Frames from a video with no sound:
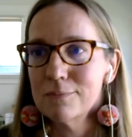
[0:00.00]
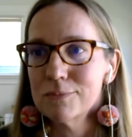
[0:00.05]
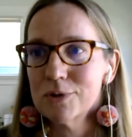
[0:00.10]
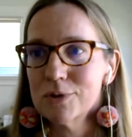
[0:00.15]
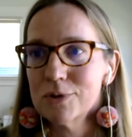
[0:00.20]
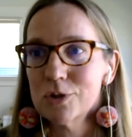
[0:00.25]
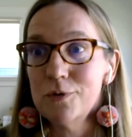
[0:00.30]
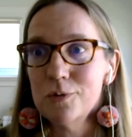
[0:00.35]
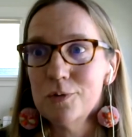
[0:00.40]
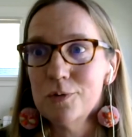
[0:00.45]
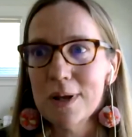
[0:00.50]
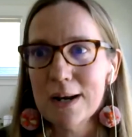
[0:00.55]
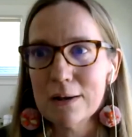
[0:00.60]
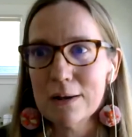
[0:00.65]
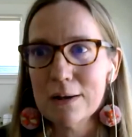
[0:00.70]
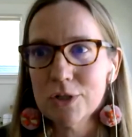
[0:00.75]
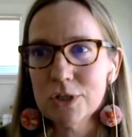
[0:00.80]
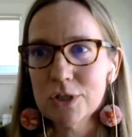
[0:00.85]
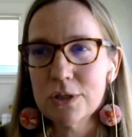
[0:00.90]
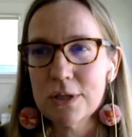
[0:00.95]
So if you went
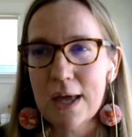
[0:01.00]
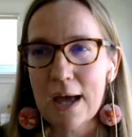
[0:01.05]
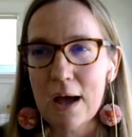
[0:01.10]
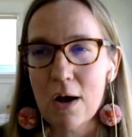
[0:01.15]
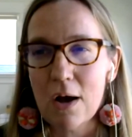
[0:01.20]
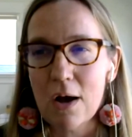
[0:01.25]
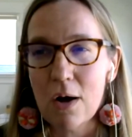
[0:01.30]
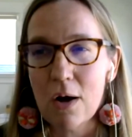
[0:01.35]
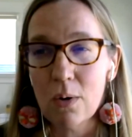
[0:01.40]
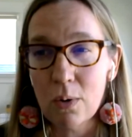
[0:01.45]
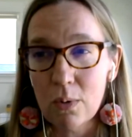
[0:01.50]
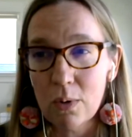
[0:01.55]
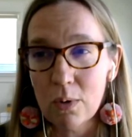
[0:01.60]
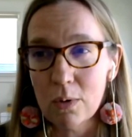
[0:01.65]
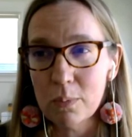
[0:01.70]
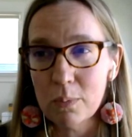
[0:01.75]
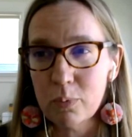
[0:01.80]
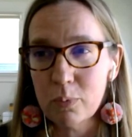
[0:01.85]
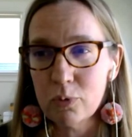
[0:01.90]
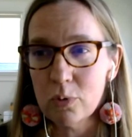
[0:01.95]
out to that
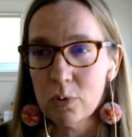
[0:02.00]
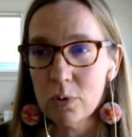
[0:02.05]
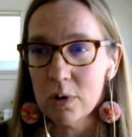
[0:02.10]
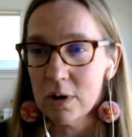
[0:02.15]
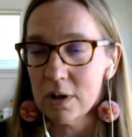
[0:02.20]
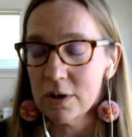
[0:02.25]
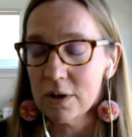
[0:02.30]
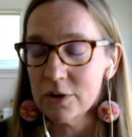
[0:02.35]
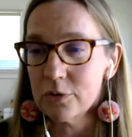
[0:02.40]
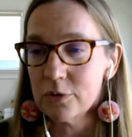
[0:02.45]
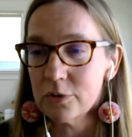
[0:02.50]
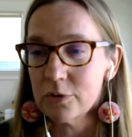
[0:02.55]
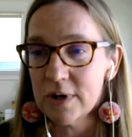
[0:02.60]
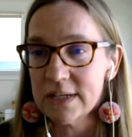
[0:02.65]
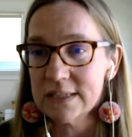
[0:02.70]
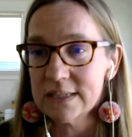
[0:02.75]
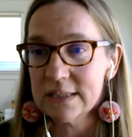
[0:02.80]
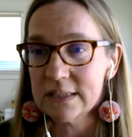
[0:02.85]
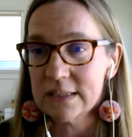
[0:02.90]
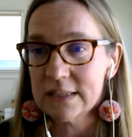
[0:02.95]
whole pool, the
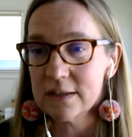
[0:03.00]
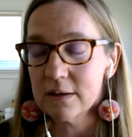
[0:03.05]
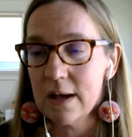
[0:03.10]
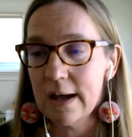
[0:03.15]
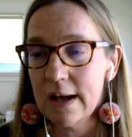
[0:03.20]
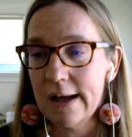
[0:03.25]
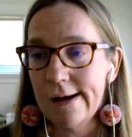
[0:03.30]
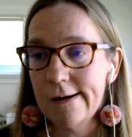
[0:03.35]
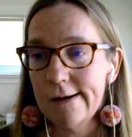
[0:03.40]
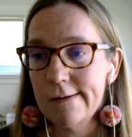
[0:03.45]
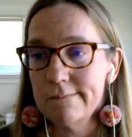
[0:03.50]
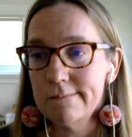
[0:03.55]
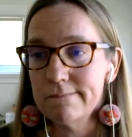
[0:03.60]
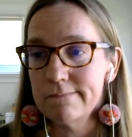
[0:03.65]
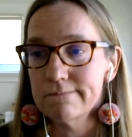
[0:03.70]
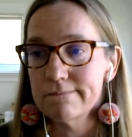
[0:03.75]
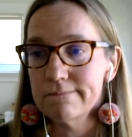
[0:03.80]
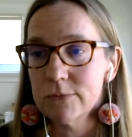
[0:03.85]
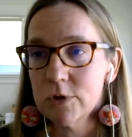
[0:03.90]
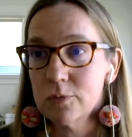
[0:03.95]
risk
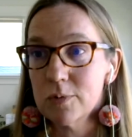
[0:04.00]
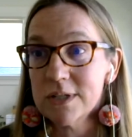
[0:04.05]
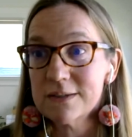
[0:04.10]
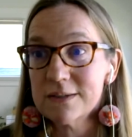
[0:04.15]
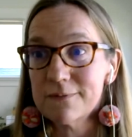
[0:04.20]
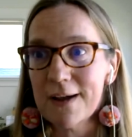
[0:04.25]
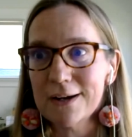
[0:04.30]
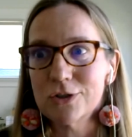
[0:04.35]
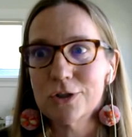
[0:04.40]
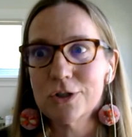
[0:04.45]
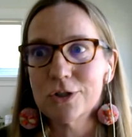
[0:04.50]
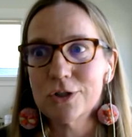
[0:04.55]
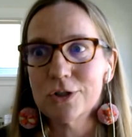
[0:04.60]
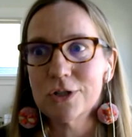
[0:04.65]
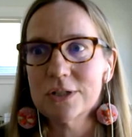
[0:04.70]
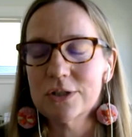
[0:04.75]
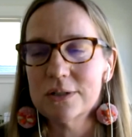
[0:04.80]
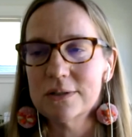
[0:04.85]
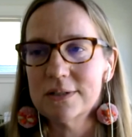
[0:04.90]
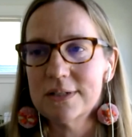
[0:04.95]
factor is
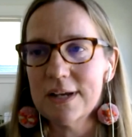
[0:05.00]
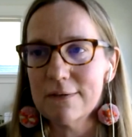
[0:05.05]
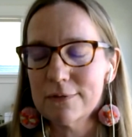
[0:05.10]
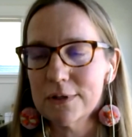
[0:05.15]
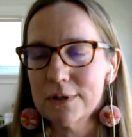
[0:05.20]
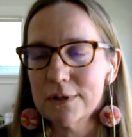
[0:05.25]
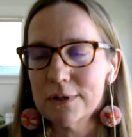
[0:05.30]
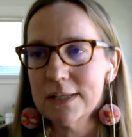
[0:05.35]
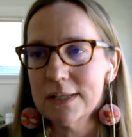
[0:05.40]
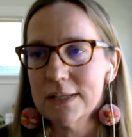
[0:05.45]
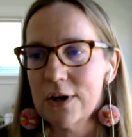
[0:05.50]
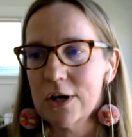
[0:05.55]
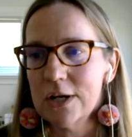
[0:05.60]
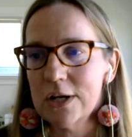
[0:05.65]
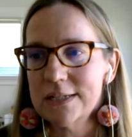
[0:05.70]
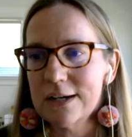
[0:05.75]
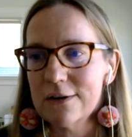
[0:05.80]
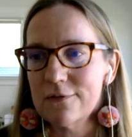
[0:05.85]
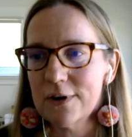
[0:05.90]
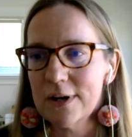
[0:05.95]
definitely very
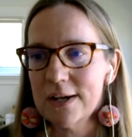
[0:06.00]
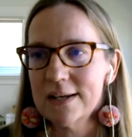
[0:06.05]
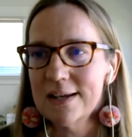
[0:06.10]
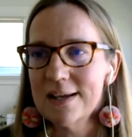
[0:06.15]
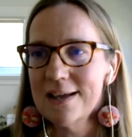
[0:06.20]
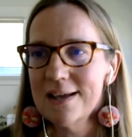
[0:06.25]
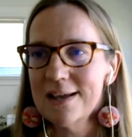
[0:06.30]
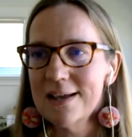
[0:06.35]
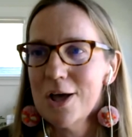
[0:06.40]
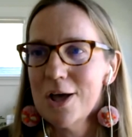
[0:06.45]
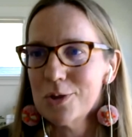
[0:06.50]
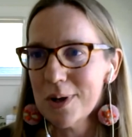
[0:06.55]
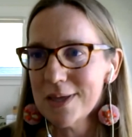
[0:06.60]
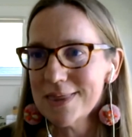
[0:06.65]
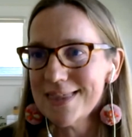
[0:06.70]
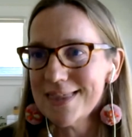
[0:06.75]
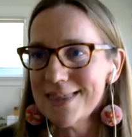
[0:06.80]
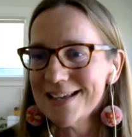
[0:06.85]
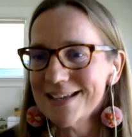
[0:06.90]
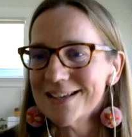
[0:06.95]
different. Though I
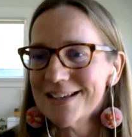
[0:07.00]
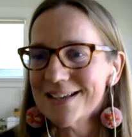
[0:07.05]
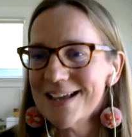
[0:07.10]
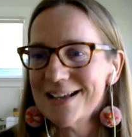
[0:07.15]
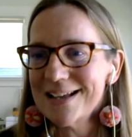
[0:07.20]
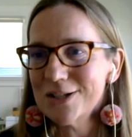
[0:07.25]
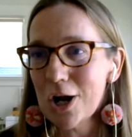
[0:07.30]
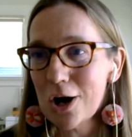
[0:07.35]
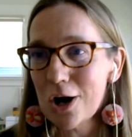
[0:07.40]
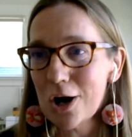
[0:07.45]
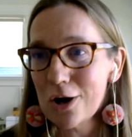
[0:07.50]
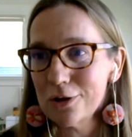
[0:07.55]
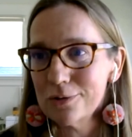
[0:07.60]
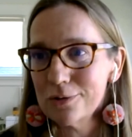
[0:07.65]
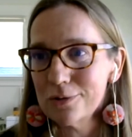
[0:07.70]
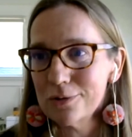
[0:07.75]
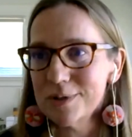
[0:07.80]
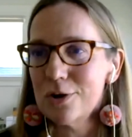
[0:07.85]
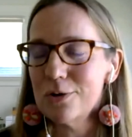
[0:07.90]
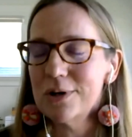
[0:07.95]
think, as Carla
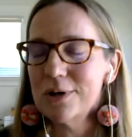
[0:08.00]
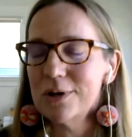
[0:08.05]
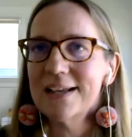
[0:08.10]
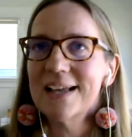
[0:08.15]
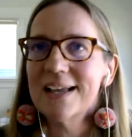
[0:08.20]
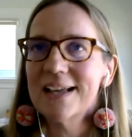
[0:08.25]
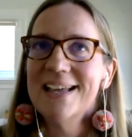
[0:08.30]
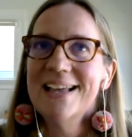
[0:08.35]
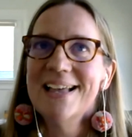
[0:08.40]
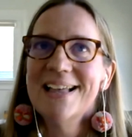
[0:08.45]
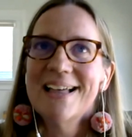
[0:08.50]
was noting,